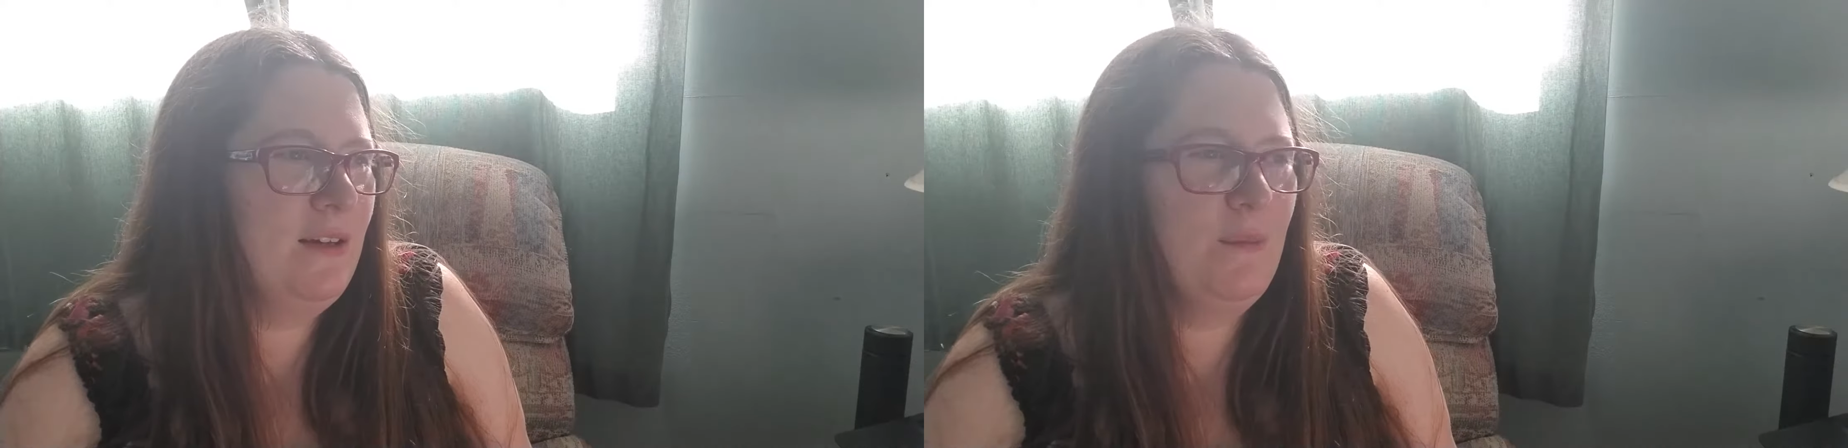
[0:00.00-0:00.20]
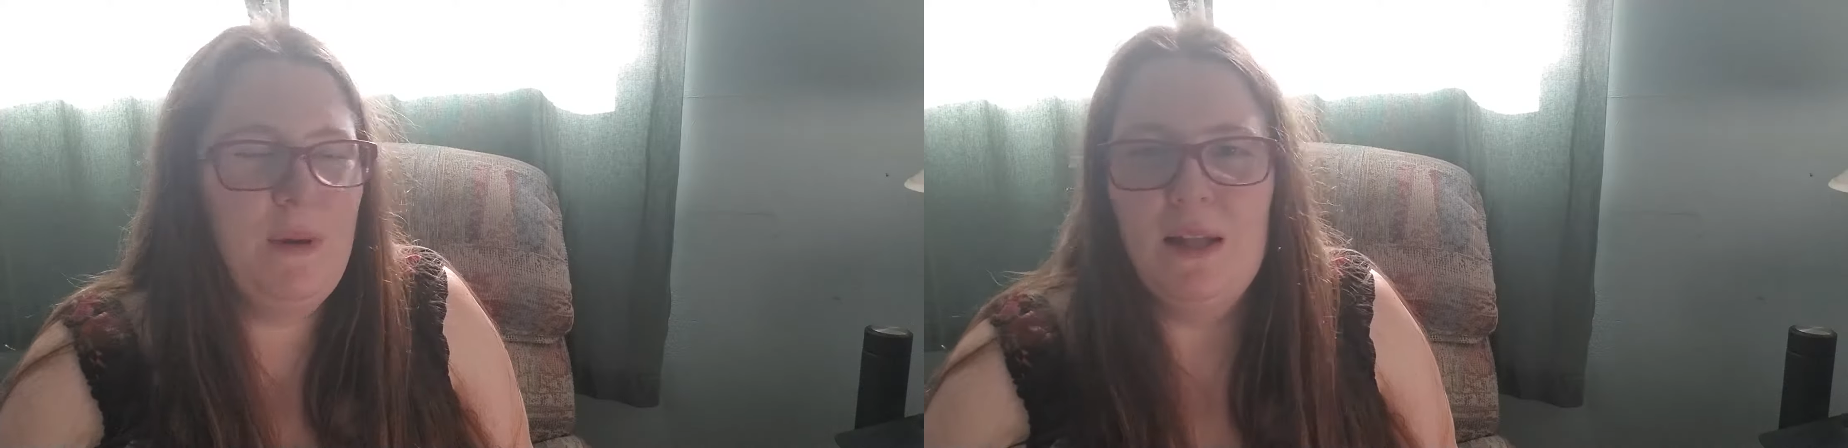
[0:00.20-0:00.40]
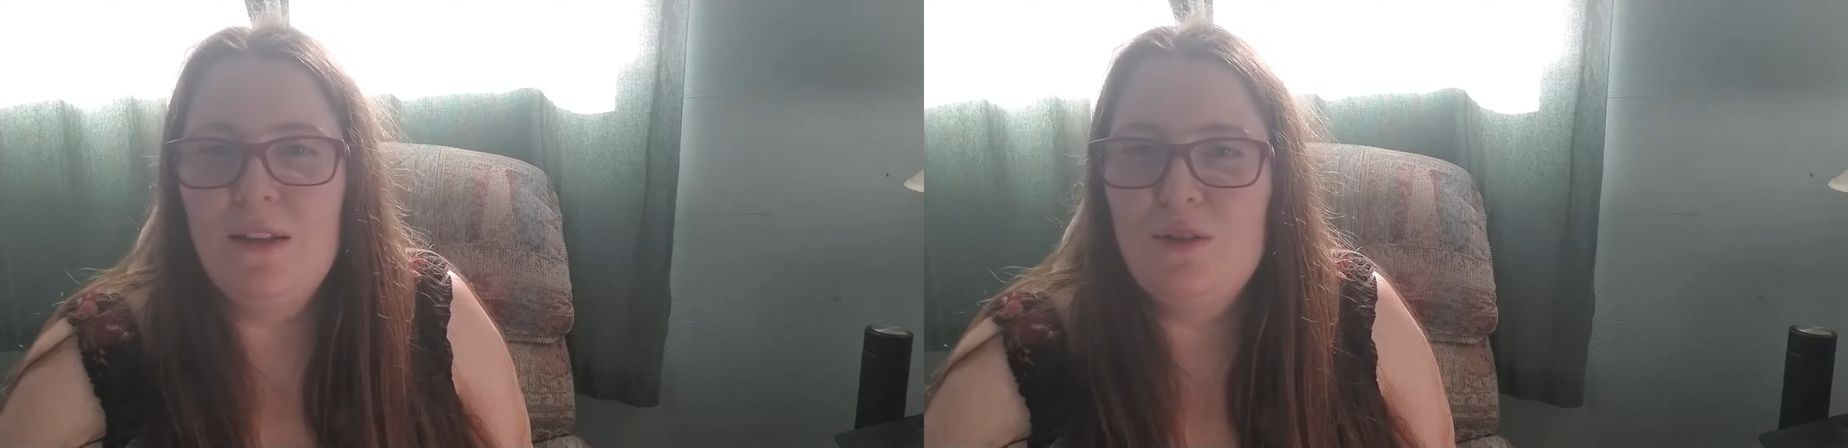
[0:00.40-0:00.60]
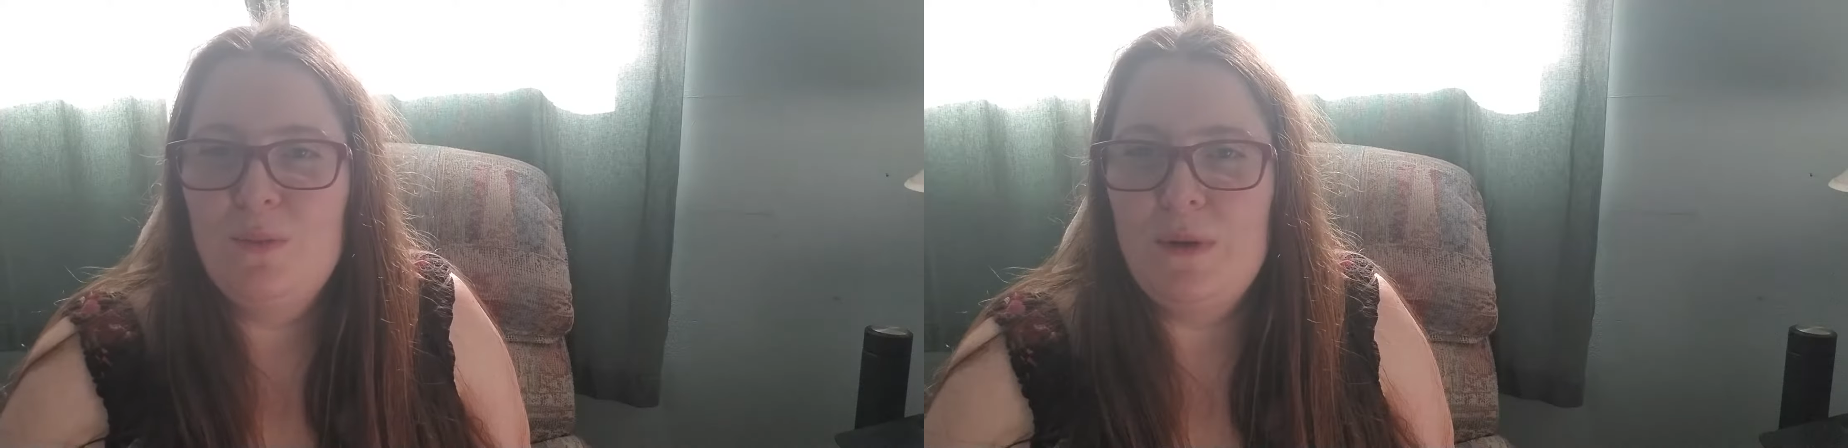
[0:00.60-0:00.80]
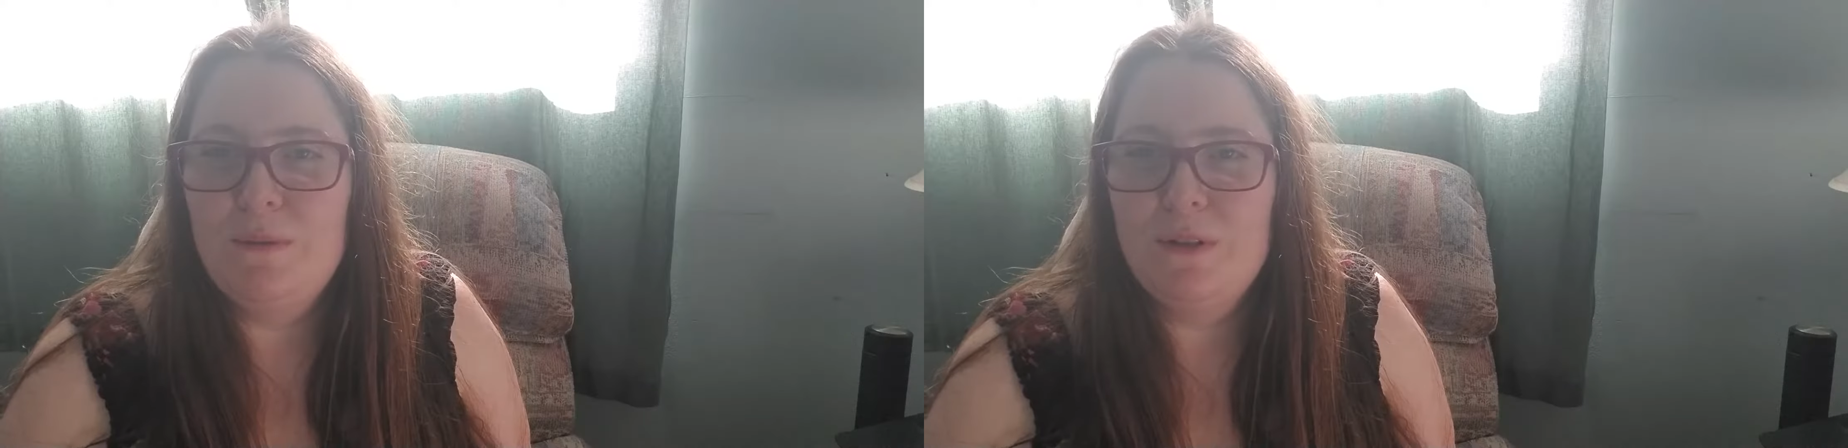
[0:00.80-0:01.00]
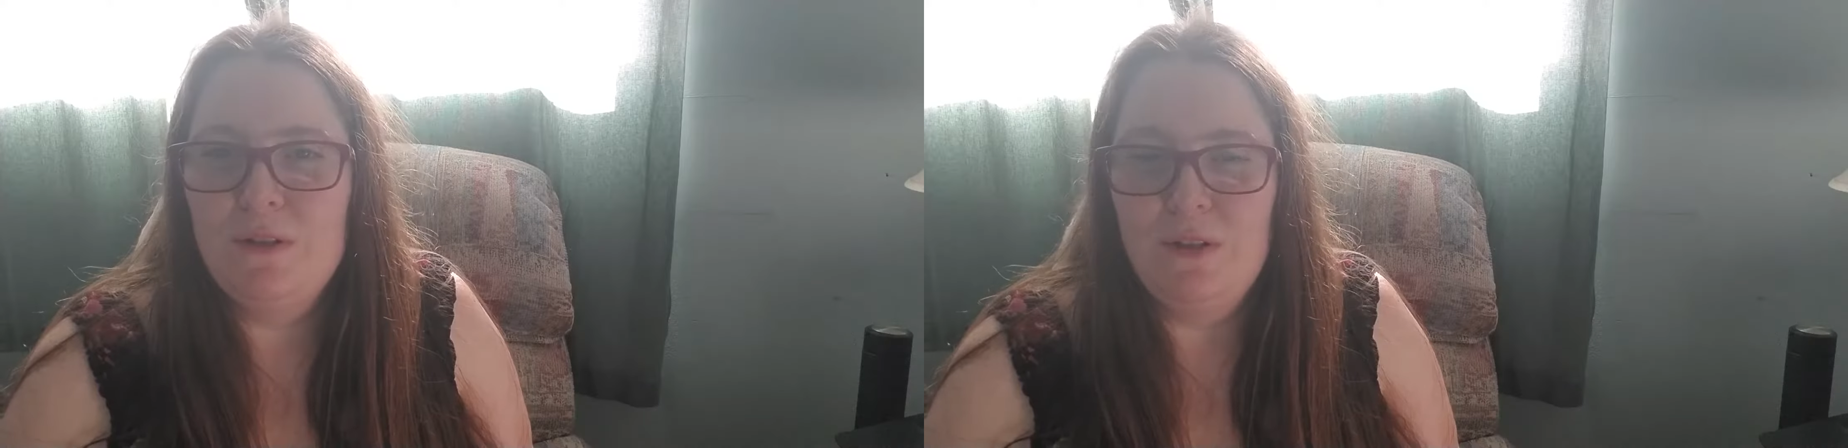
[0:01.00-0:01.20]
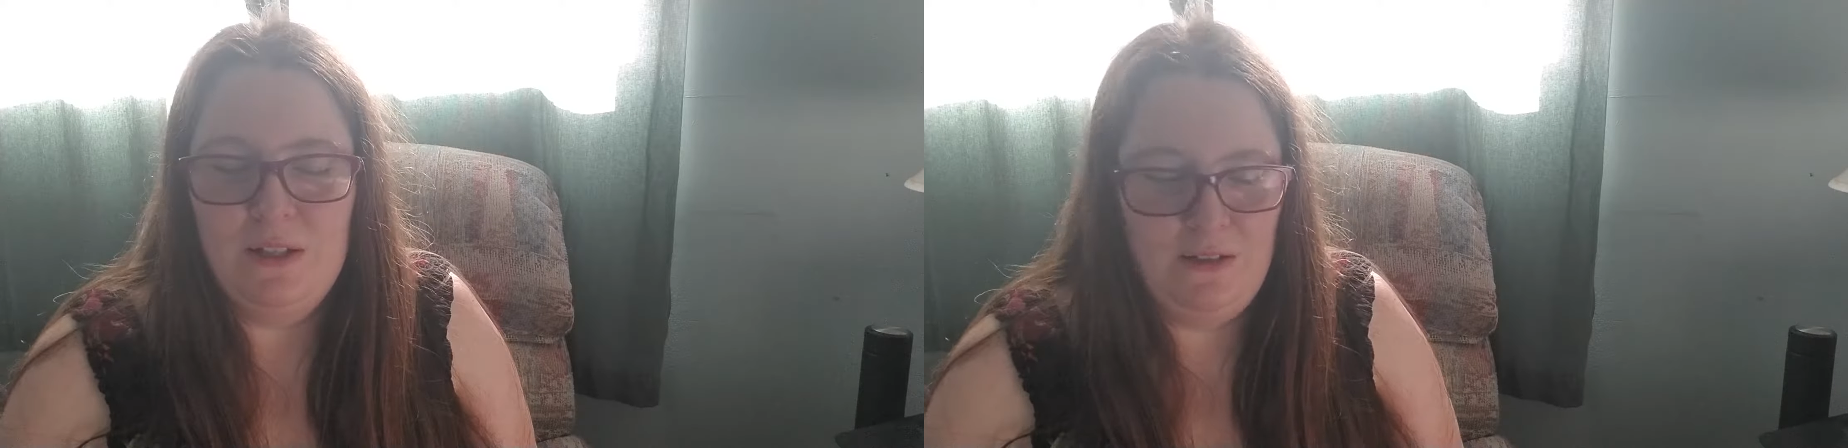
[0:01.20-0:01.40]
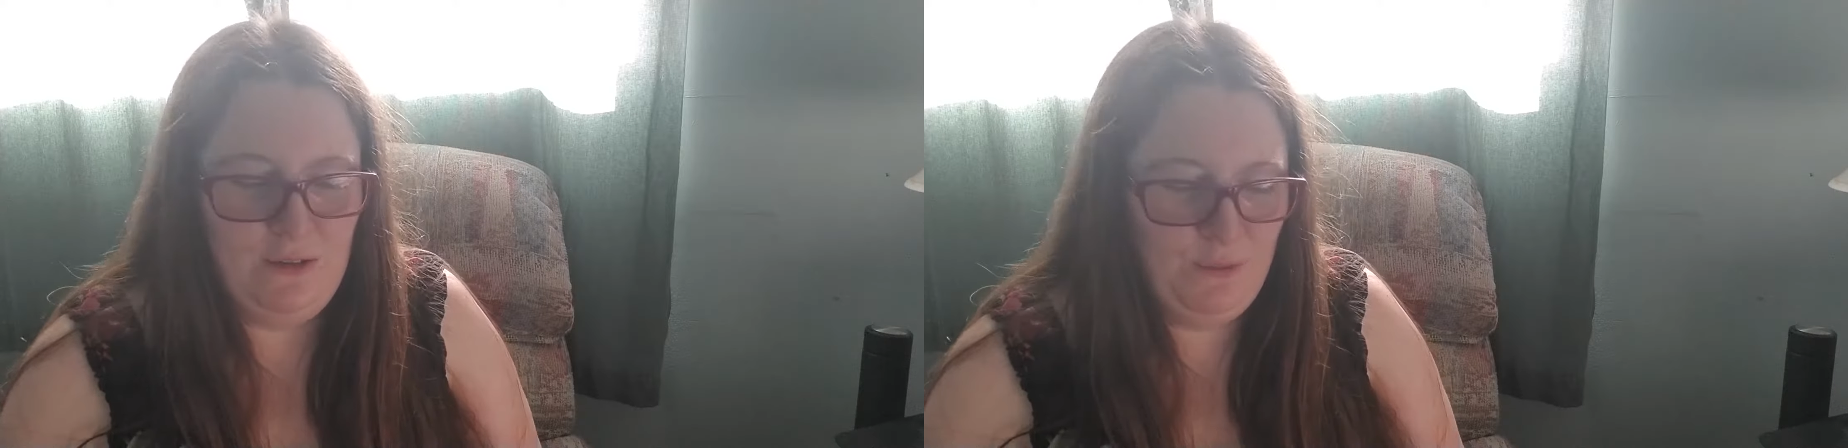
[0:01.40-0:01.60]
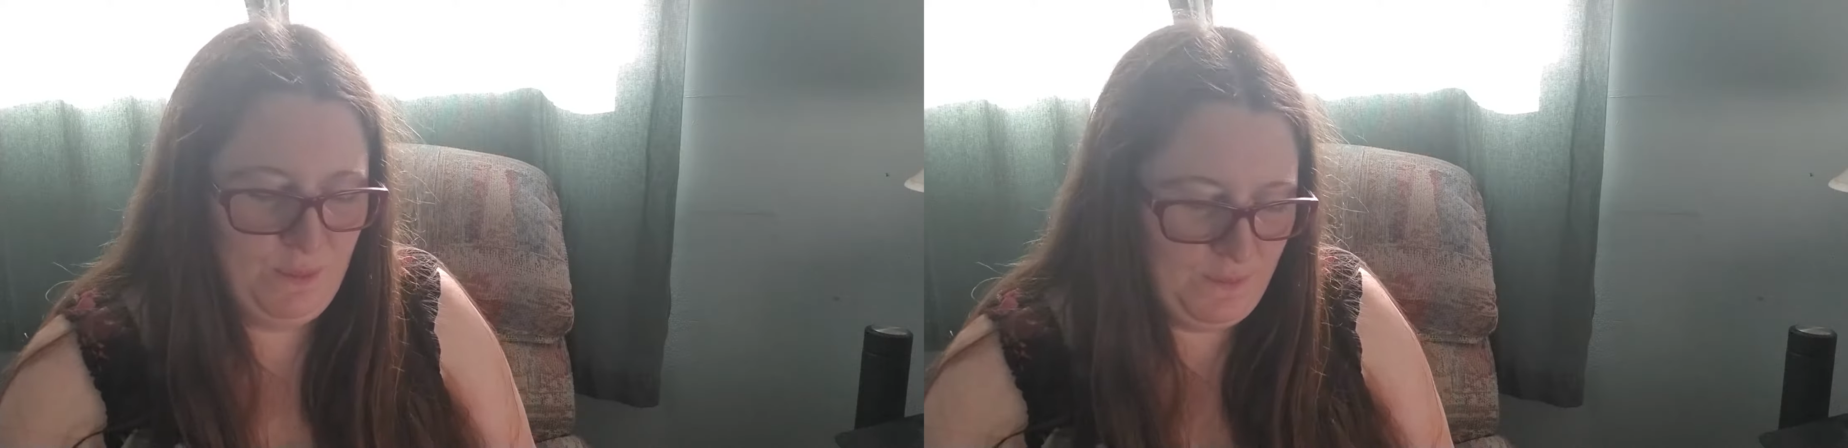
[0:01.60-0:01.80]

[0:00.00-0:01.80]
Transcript: Pilots are people too, you know.